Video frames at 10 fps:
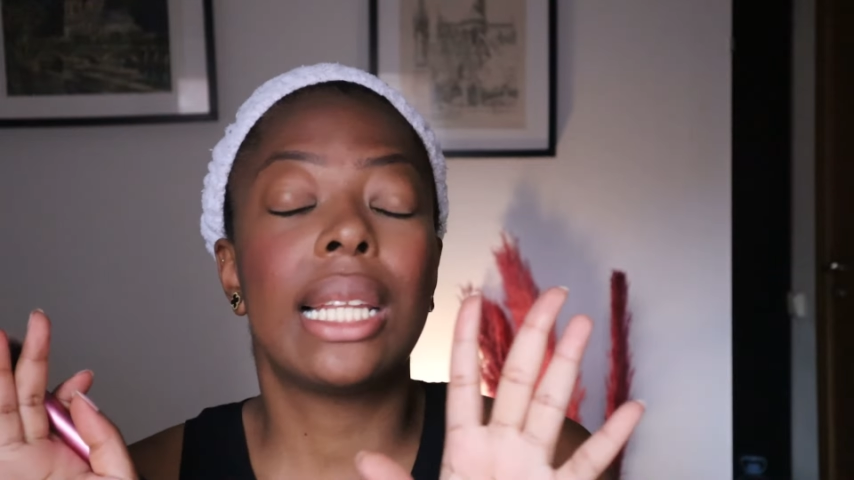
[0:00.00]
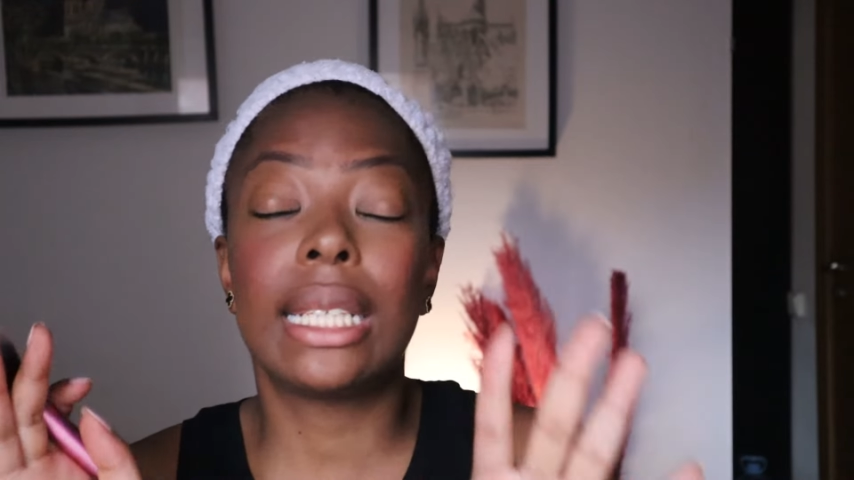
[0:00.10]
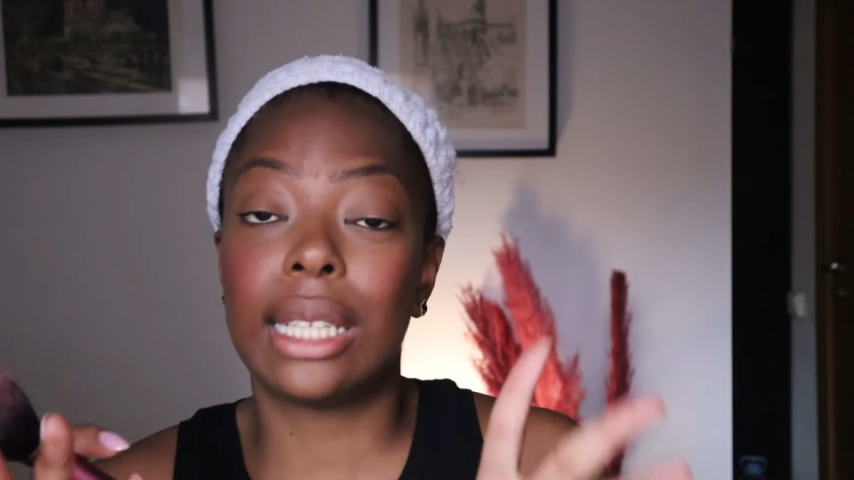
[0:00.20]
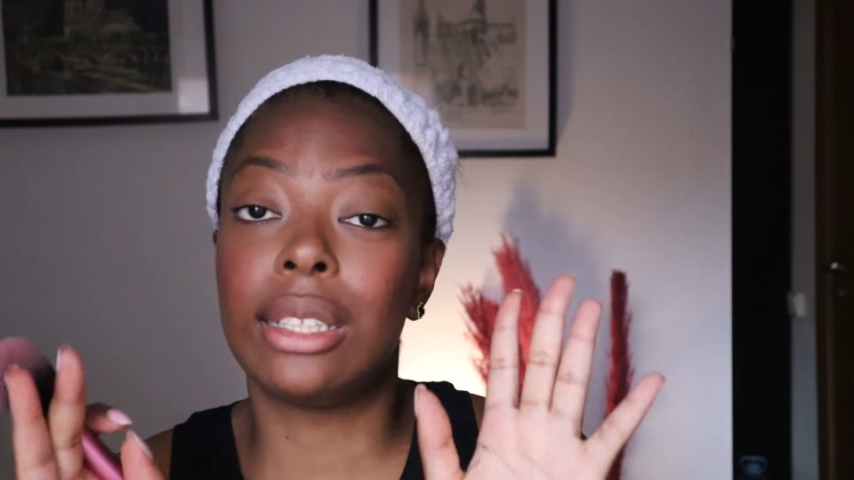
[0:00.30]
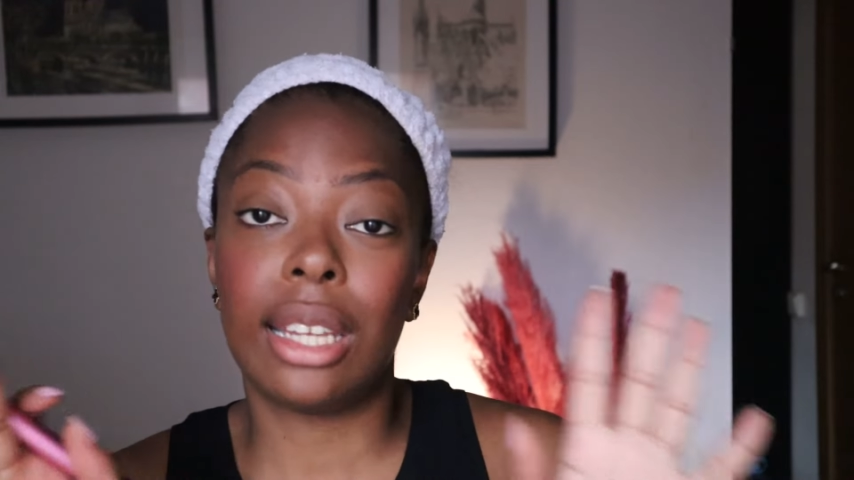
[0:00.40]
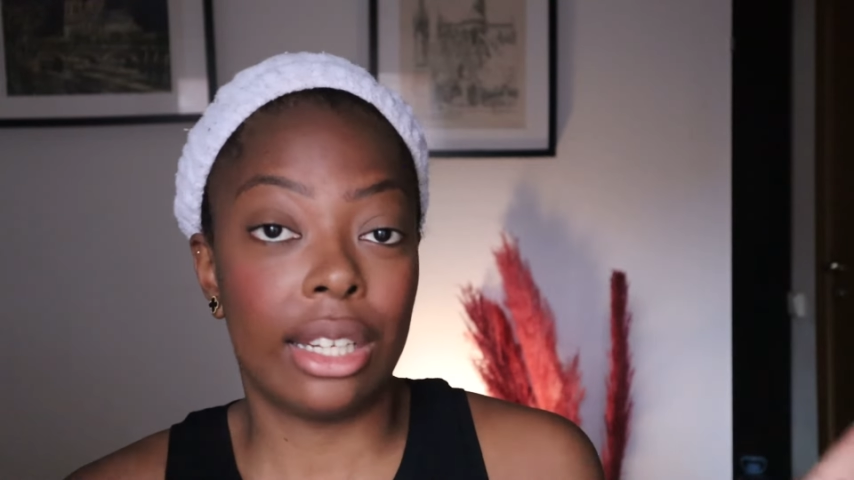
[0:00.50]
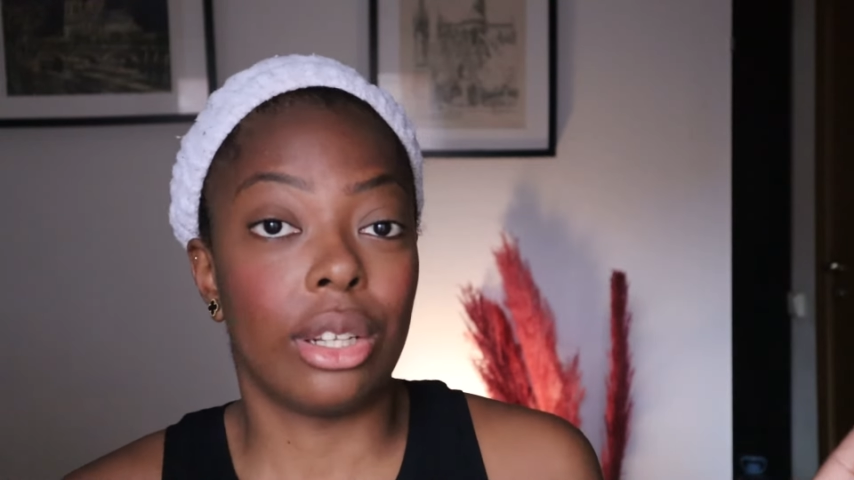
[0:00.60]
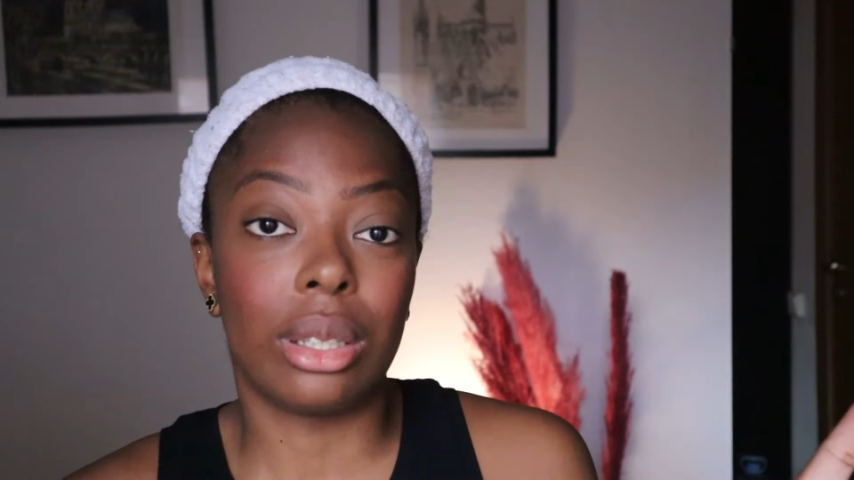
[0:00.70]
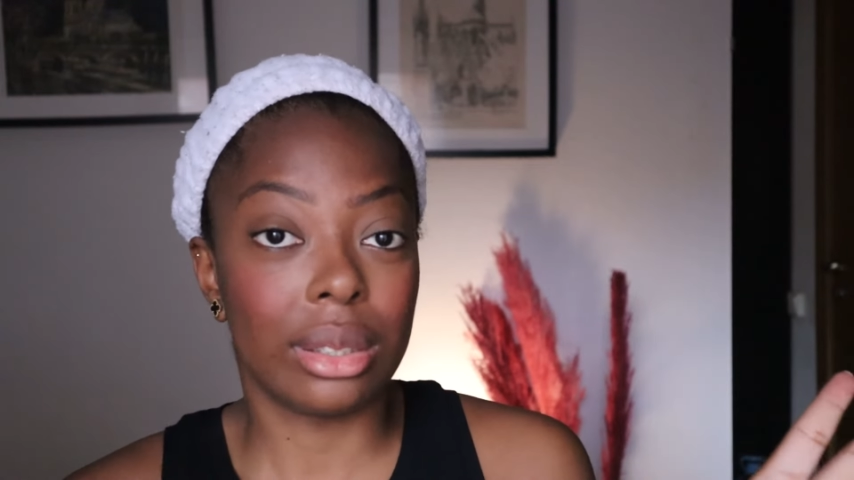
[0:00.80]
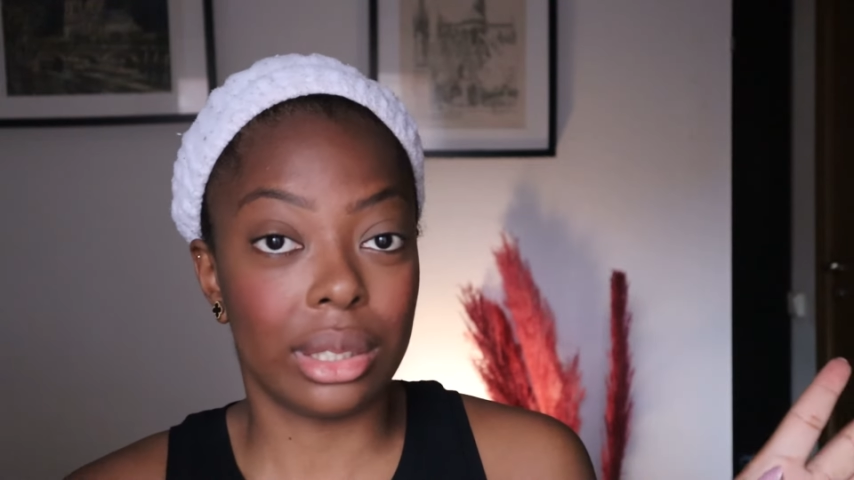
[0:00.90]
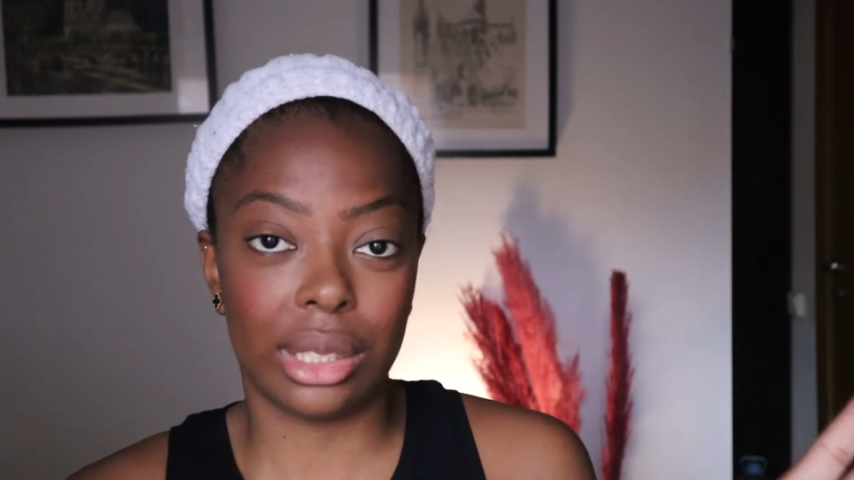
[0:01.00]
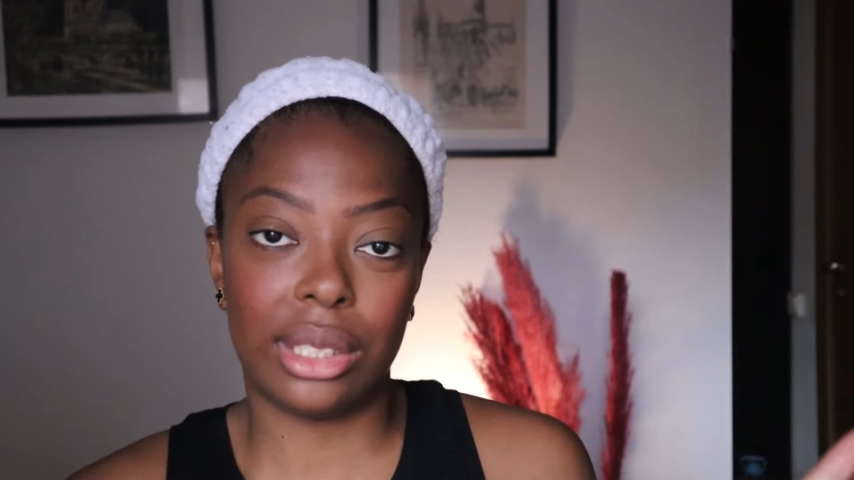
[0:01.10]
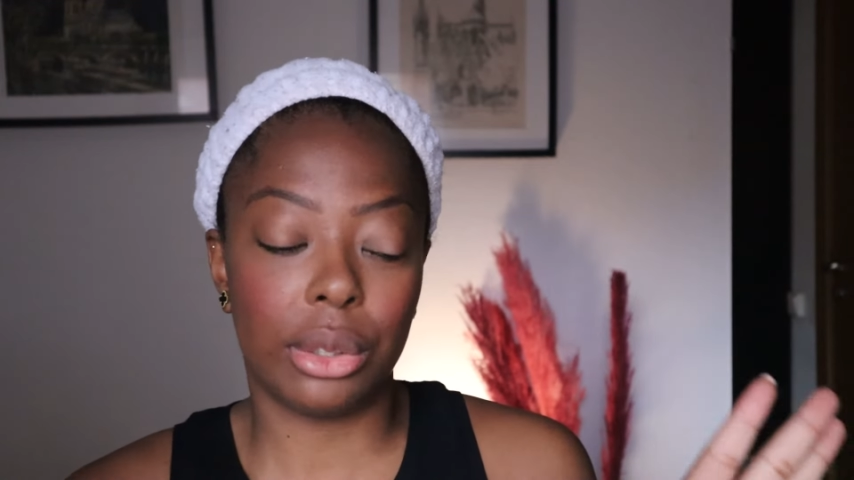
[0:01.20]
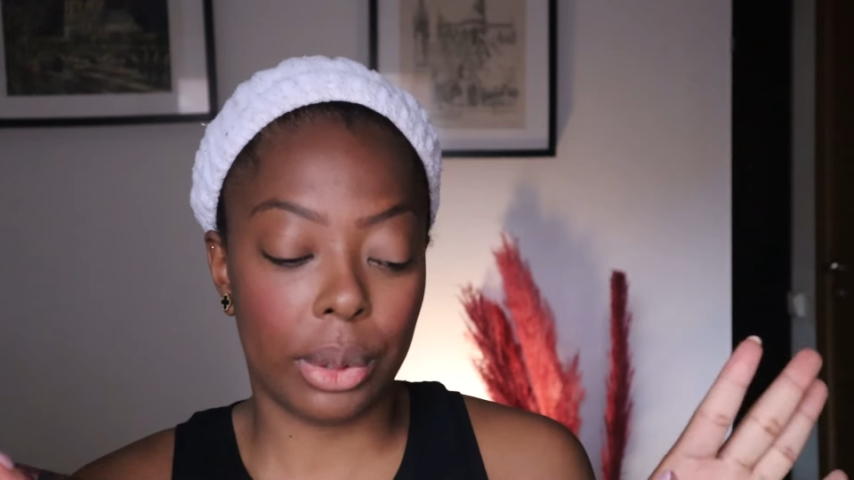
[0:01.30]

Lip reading: less than $10.